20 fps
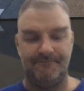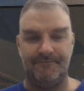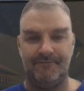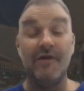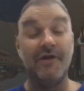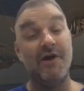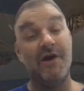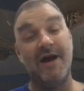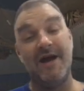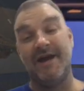
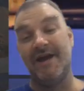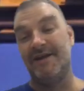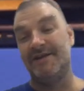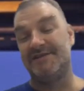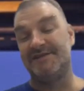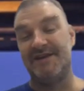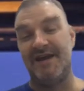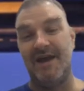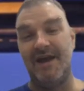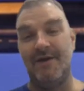Although I gotta
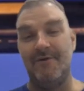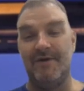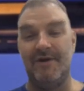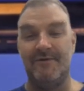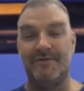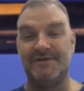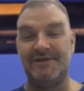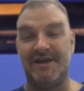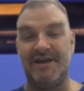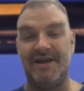say, when I
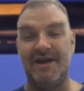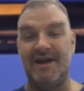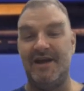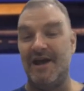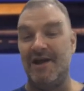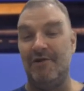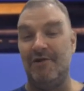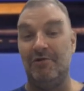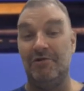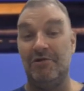was a kid,
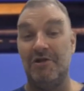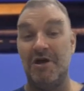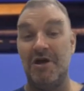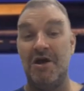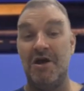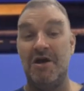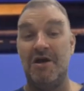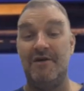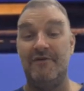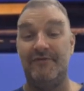I
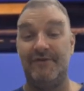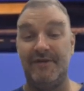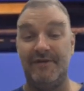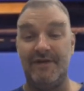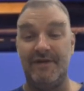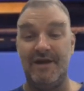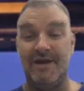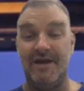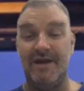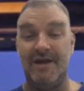loved
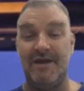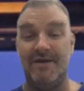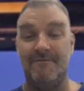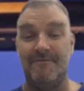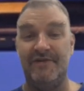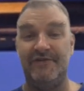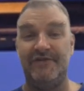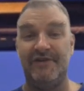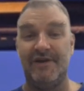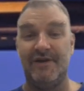the
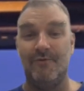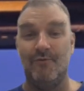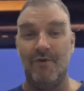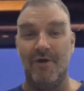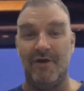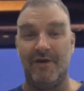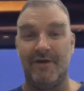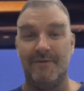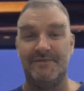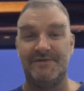Michigan
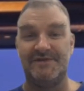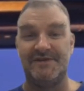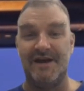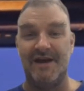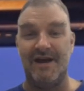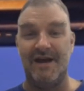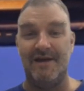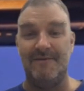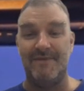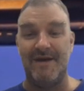welcome
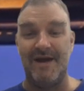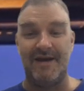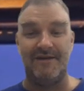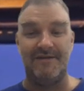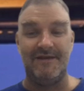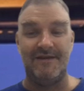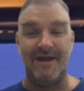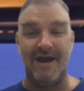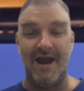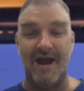sign back in
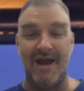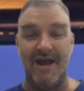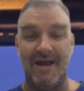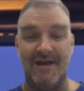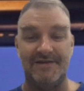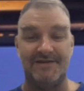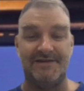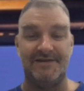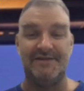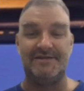the
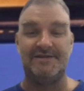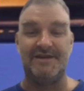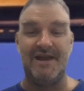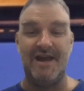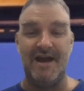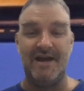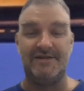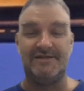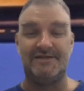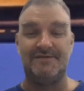80s. This
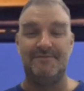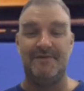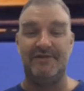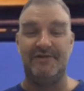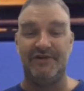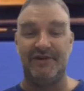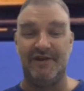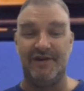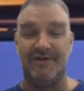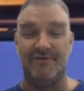Yes,
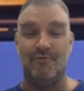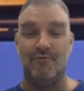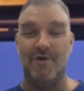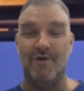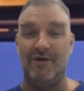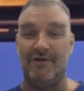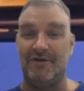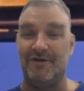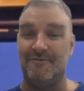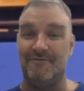Michigan
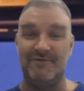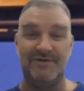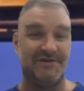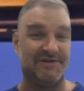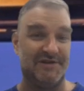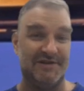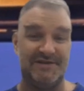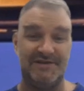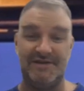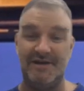Welcome was
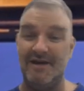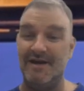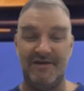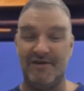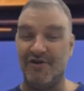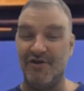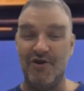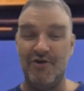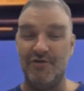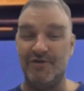just the
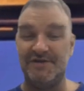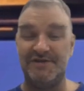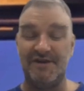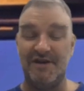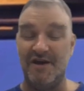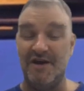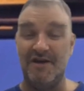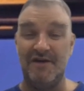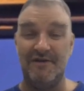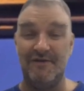GOAT
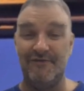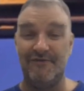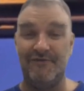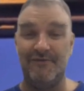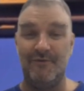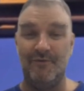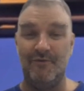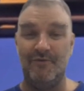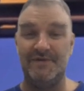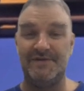of
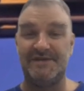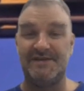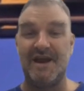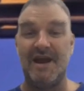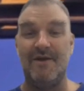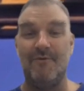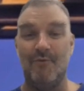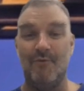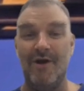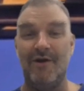
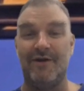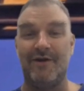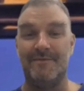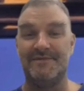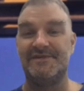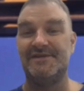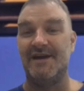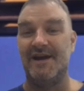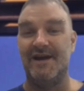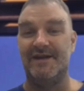state welcome
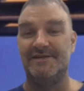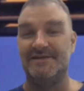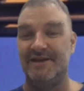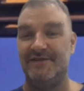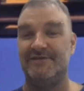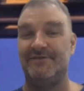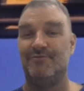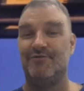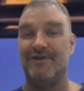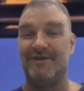signs. They
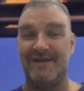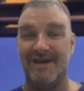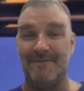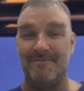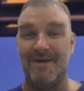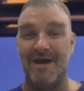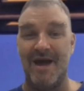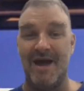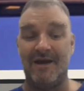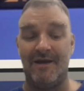should bring
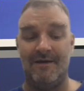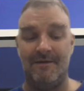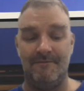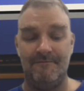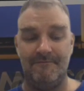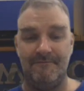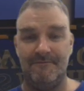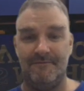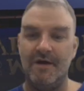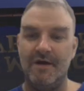that back.
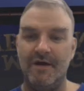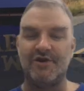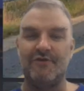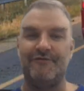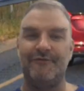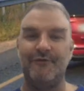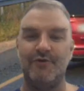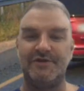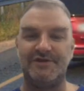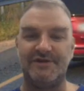Here's our
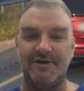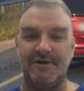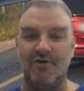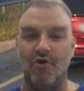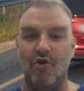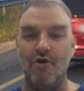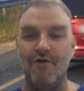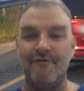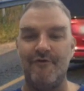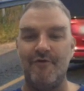first
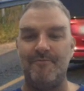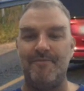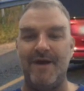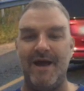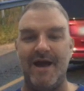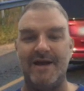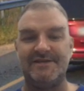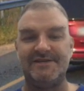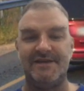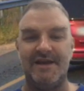
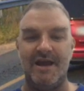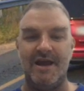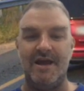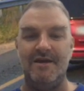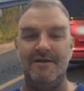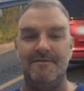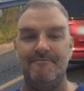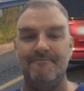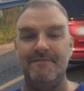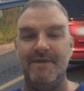overpass
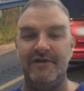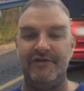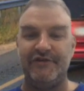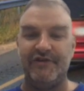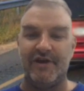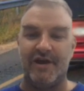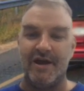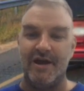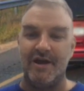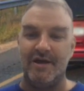in
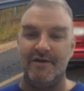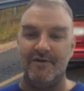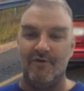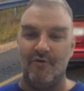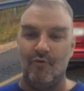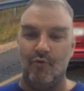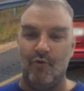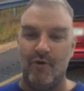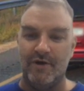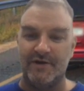
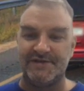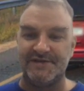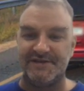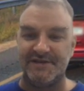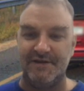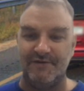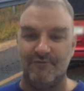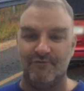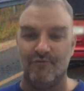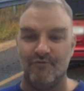Michigan,
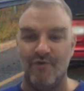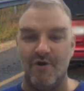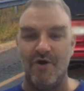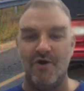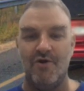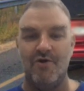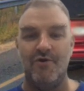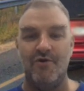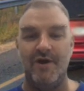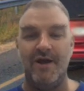Wilson
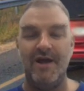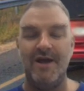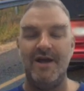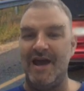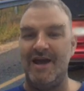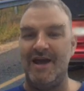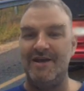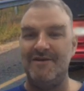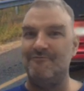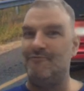Road.
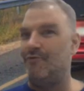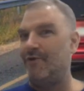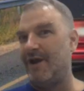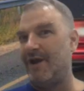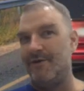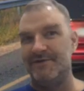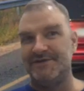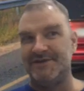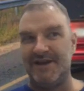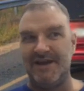And when
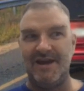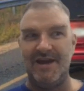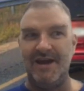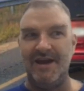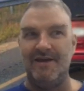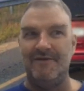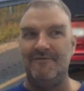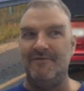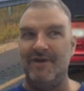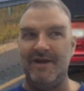I was a
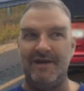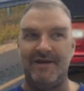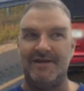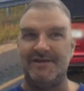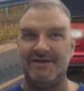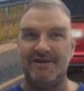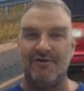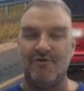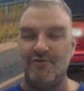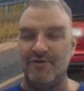kid, like I
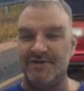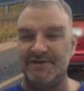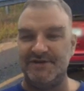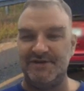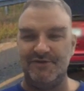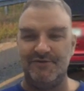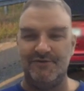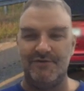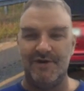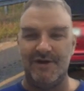said, going
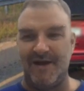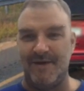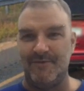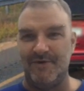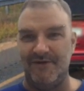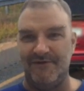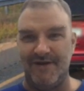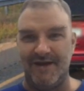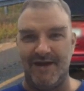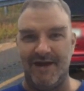to a
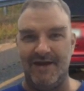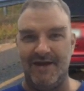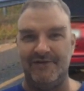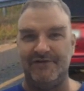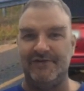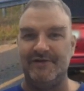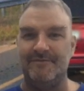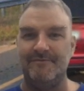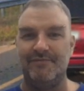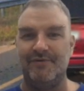family
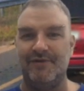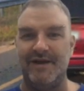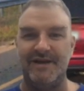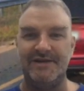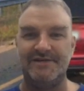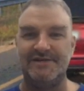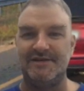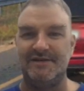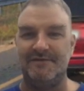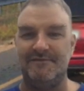vacation
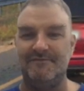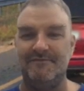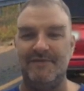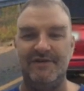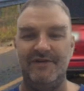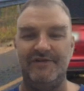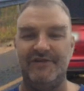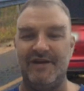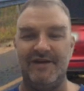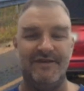place in
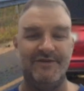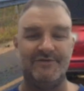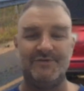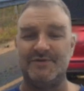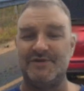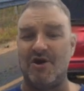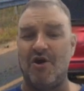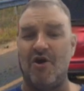Michigan, this was